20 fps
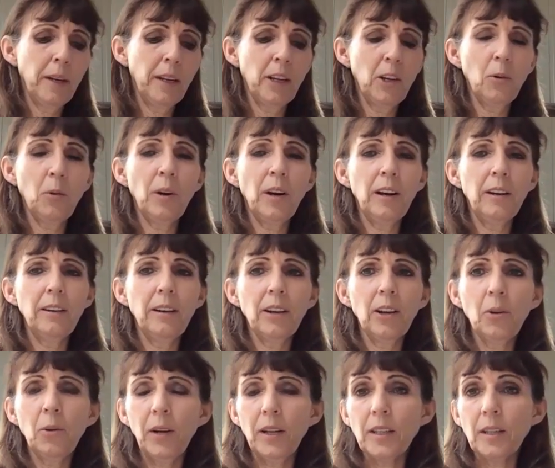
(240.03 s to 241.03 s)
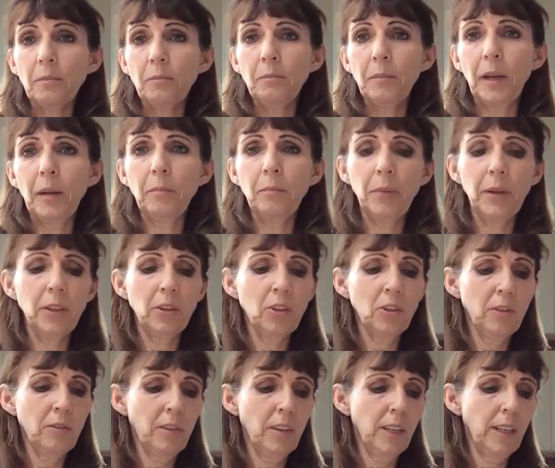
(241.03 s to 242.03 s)
make quite a big
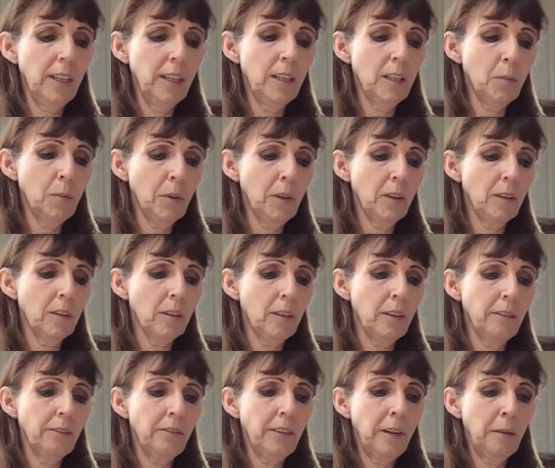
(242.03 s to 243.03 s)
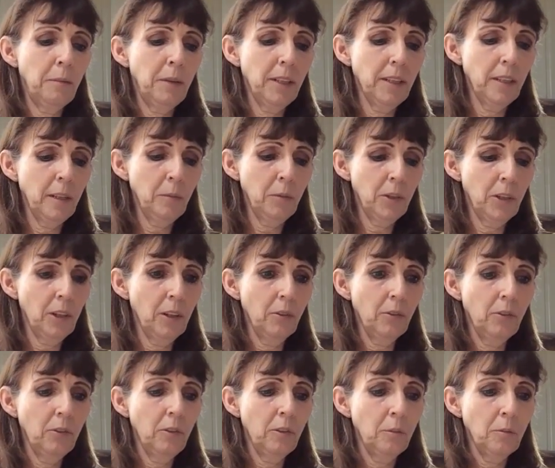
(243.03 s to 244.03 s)
bunch of these because our family seems to
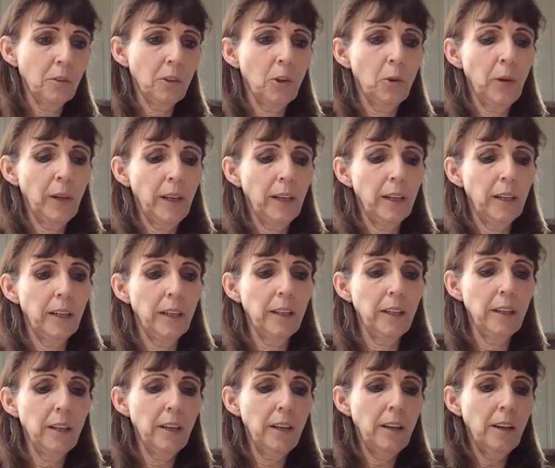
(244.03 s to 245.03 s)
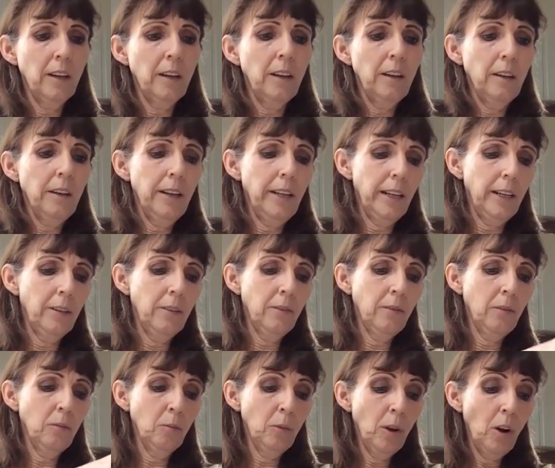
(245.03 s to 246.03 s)
go through them so quickly.
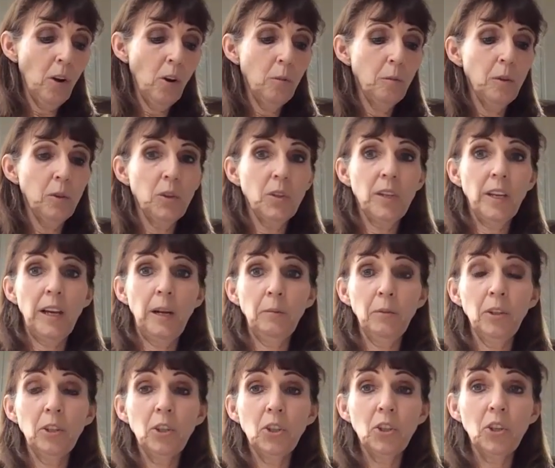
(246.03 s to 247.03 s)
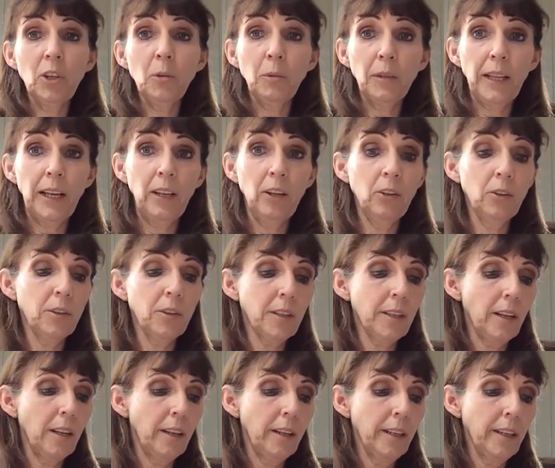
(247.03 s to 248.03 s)
Now, we're almost there. I'm going to show you what that
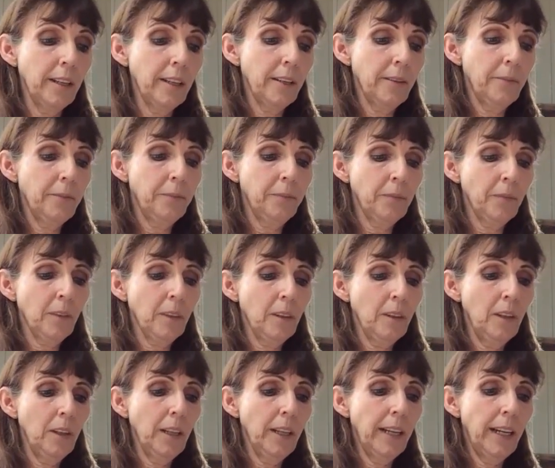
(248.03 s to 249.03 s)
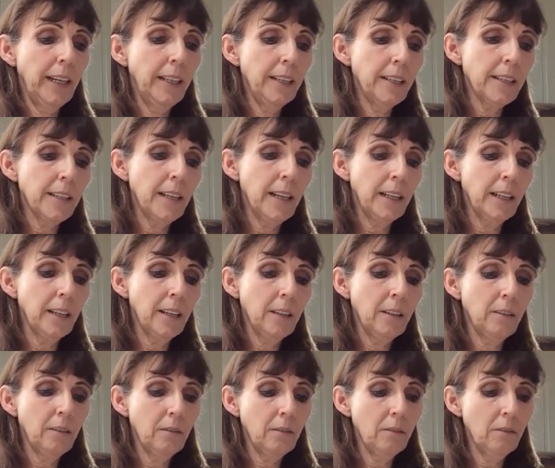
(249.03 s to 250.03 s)
looks like. Again, it's
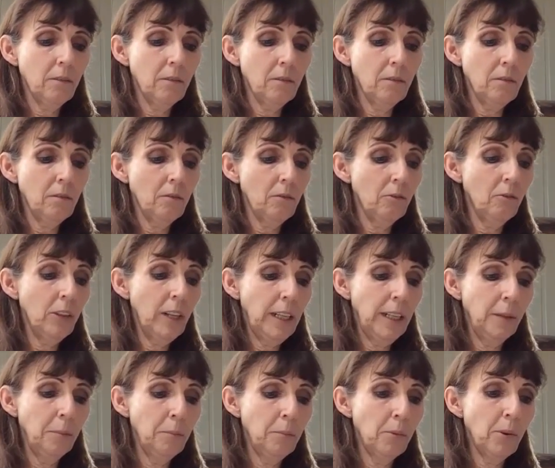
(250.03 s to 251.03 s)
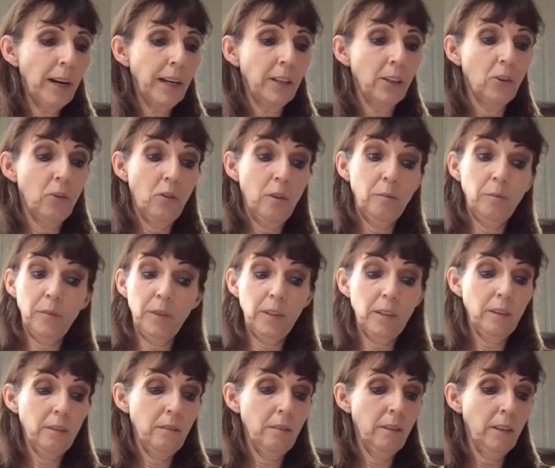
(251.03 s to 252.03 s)
like really
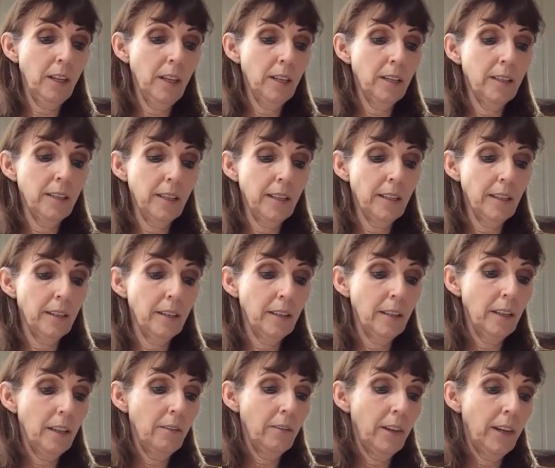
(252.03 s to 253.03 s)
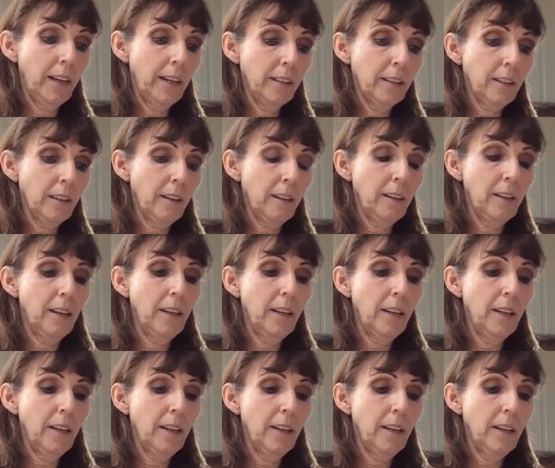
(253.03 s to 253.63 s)
breadcrumbs, the consistency of that.